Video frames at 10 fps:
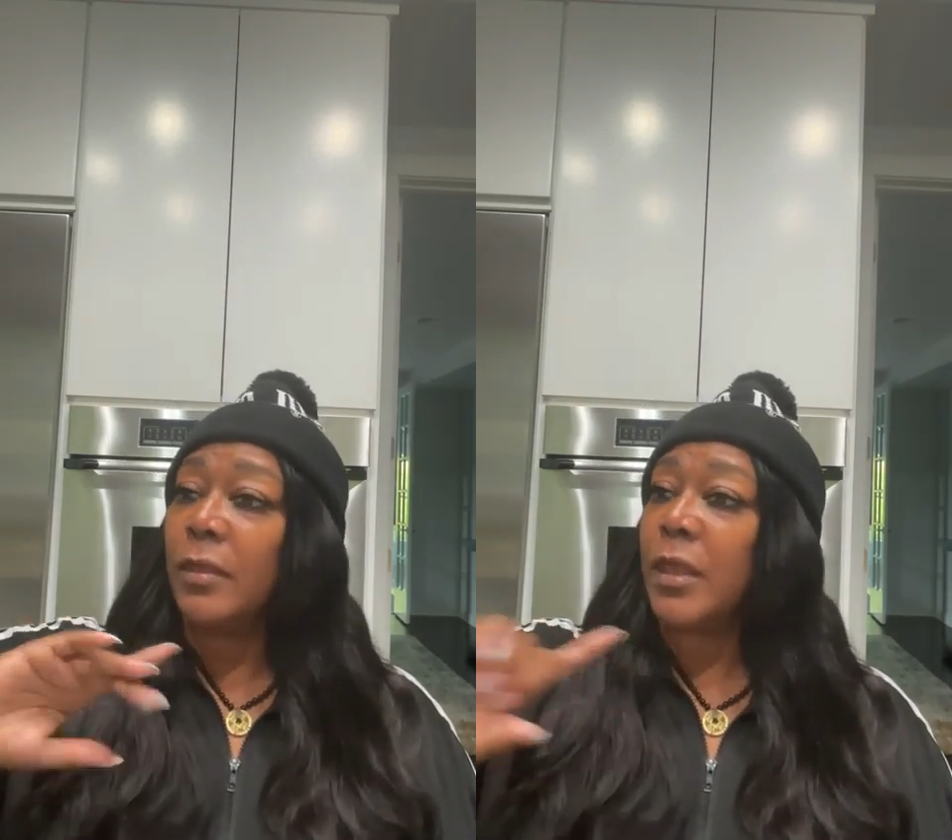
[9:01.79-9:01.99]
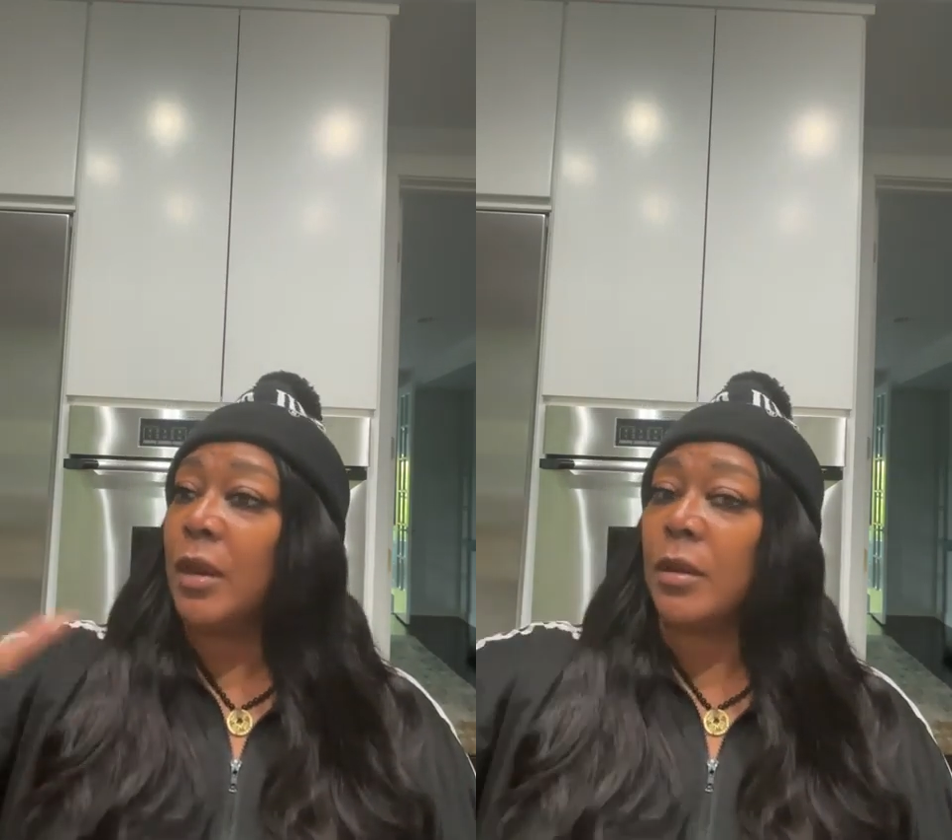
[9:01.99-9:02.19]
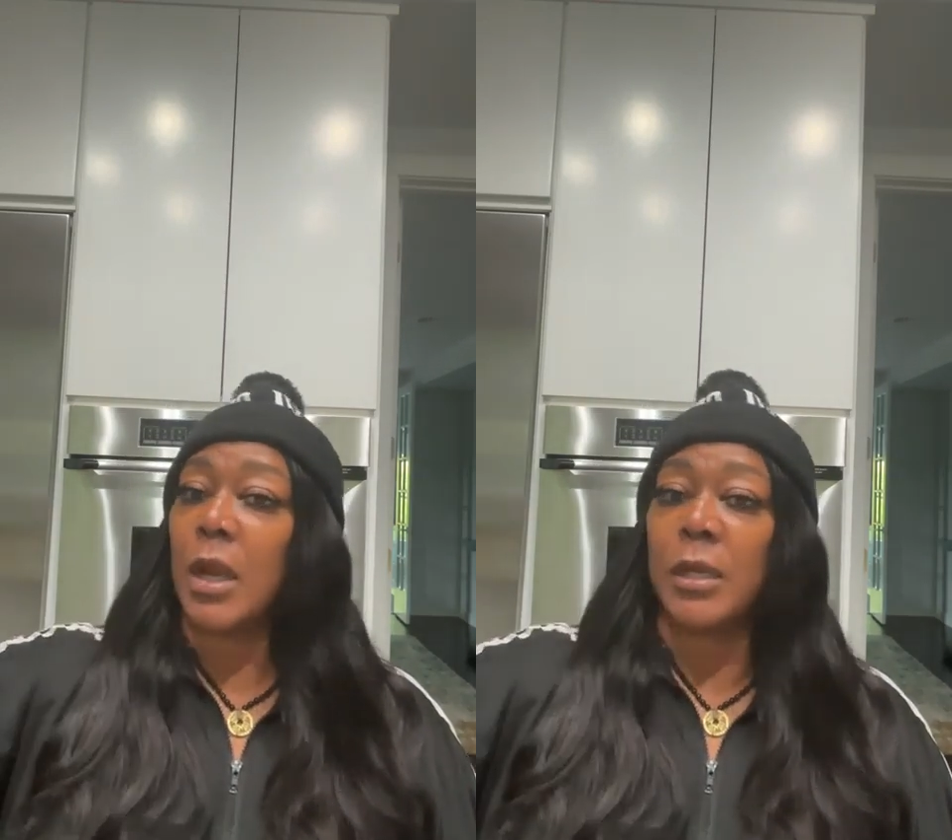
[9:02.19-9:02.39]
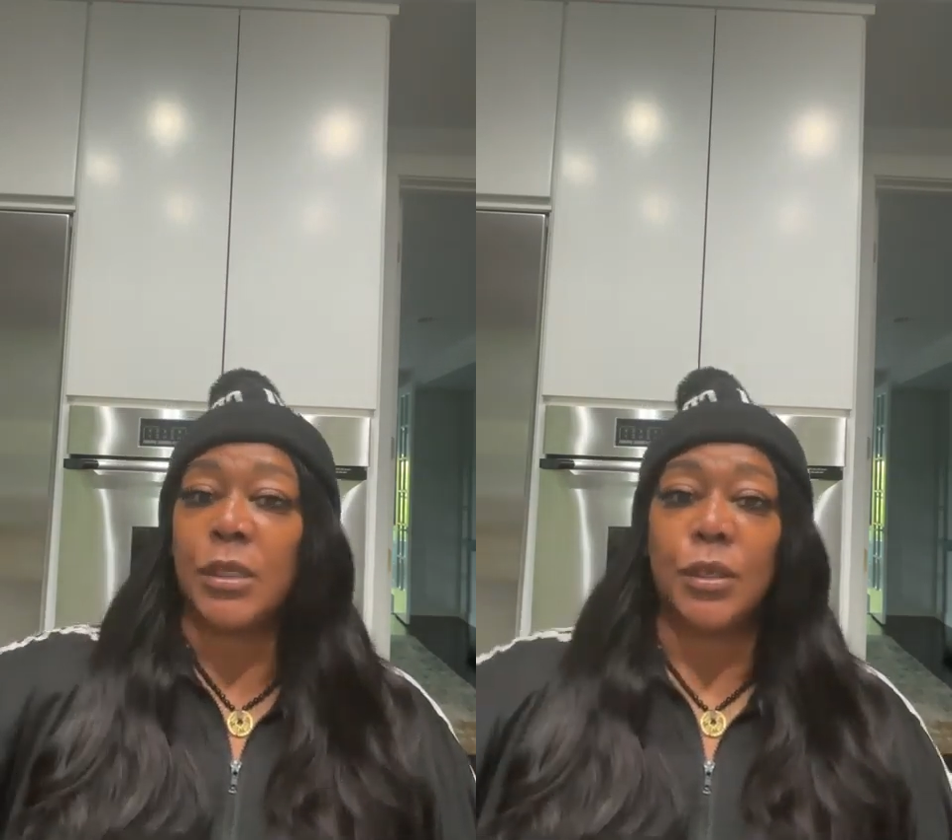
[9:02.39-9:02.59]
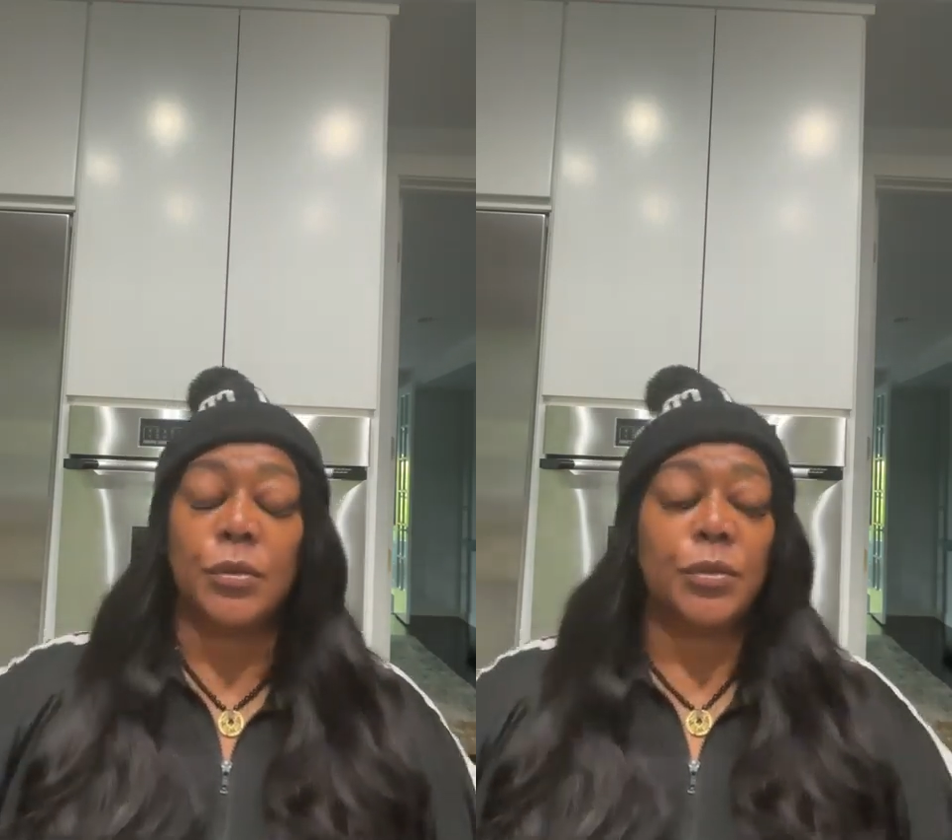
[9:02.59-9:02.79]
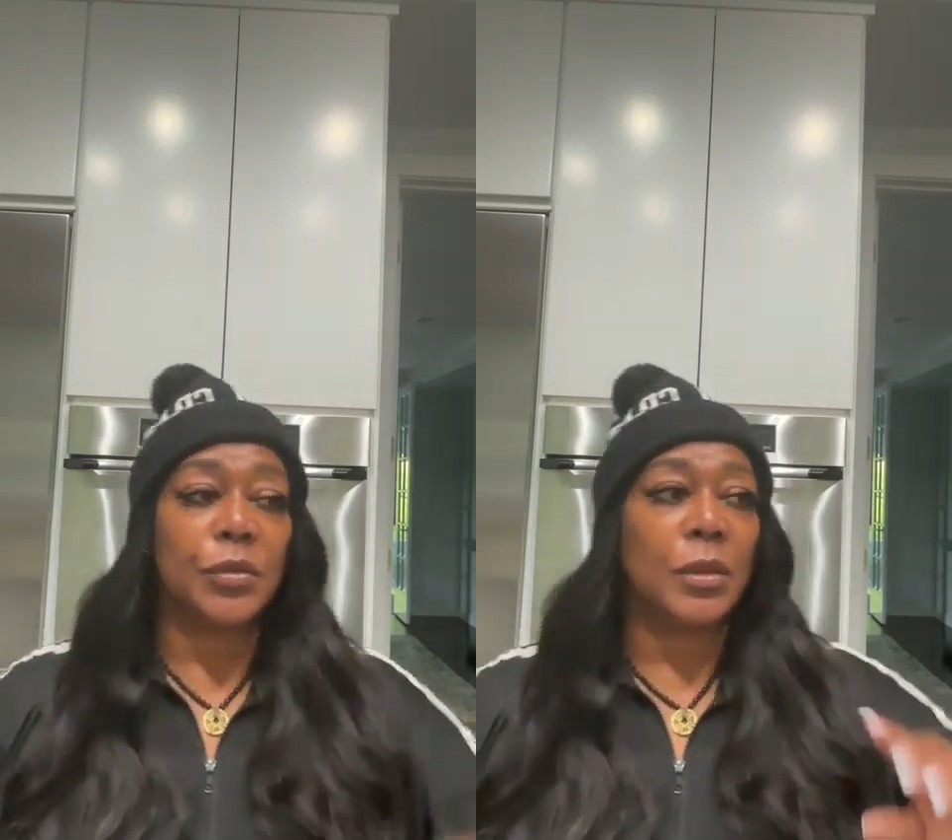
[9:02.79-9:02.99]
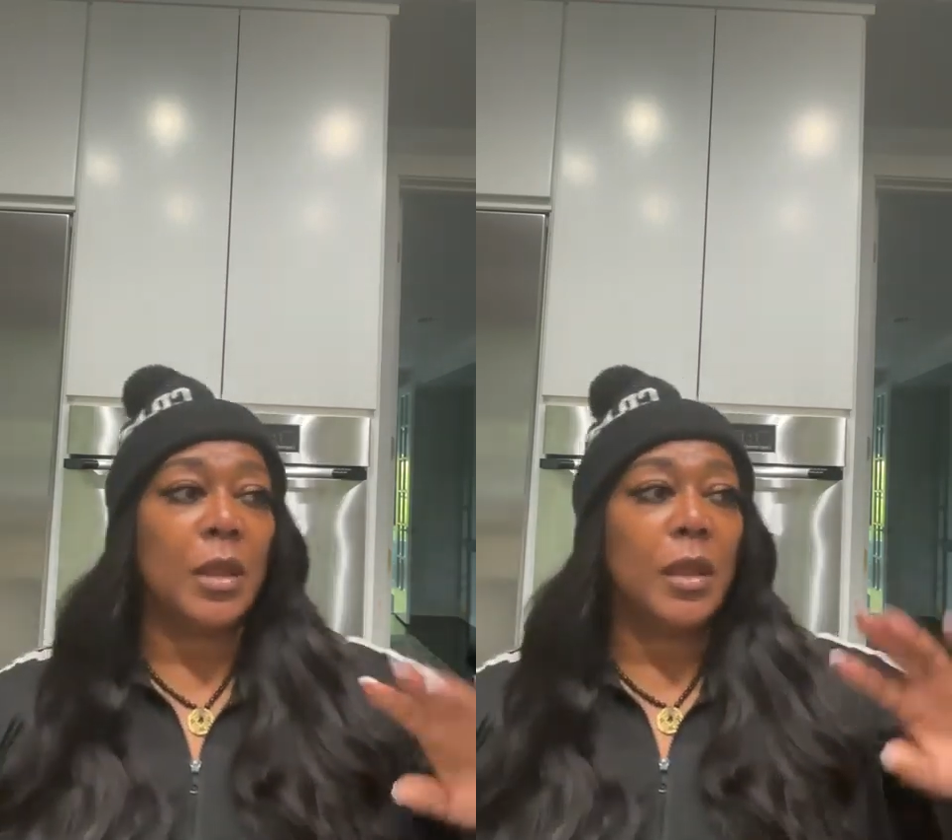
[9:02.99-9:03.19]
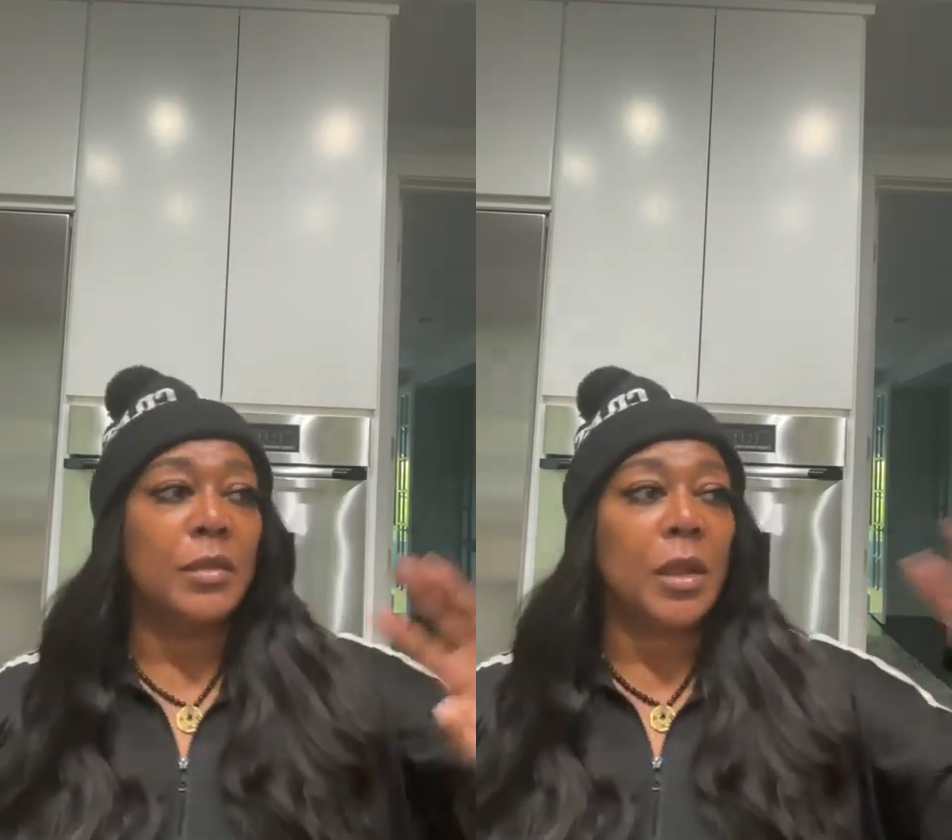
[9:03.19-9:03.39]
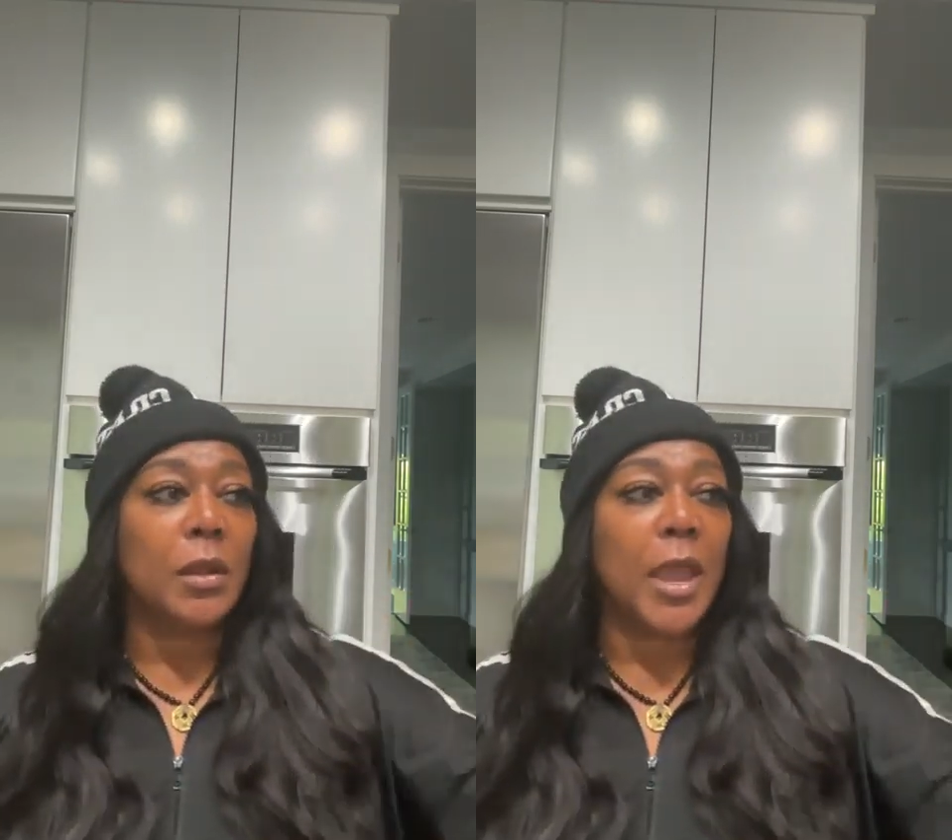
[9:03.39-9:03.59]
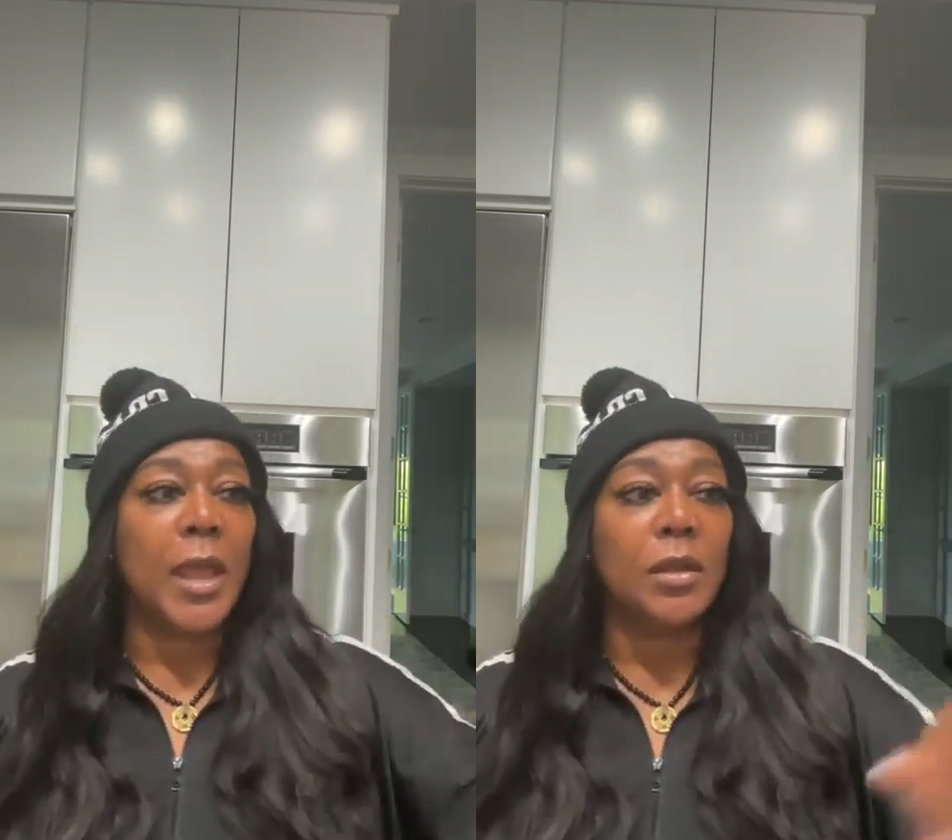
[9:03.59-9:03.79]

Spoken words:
they're a youth, they're